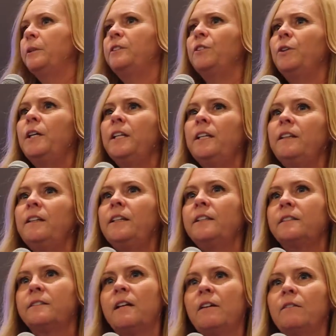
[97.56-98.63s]
But do any of
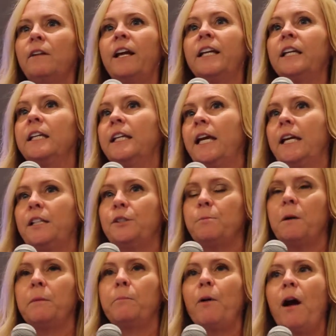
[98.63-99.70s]
these sound like
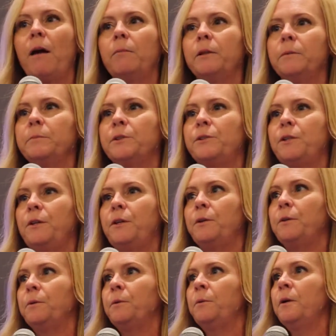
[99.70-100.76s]
engagement problems to
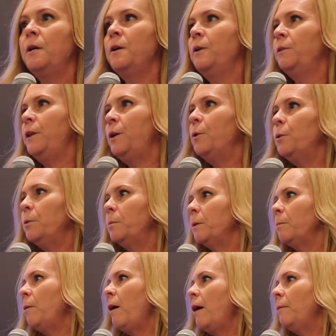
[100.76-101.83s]
you? The Uber
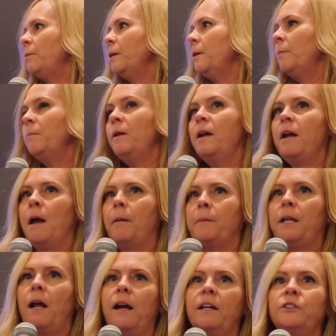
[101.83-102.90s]
problem? I
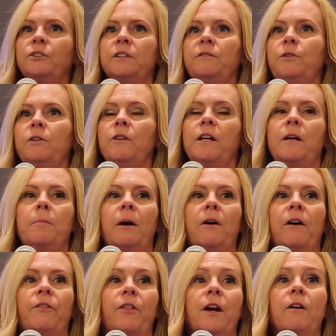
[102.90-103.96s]
mean, actually, if you think
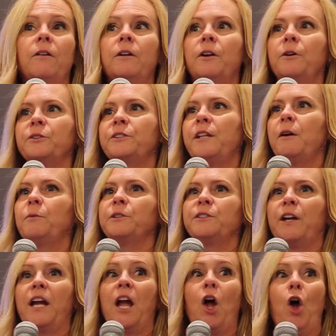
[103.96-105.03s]
about Theranos, that was
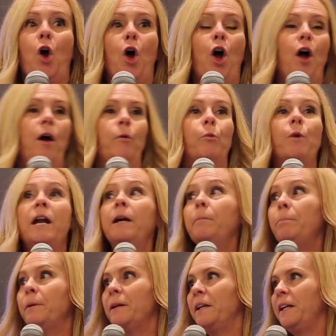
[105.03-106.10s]
like
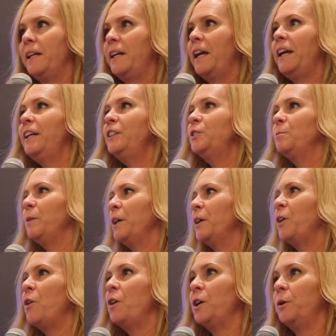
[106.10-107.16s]
rampant engagement
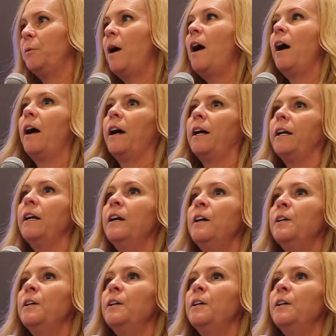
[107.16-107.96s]
gone awry.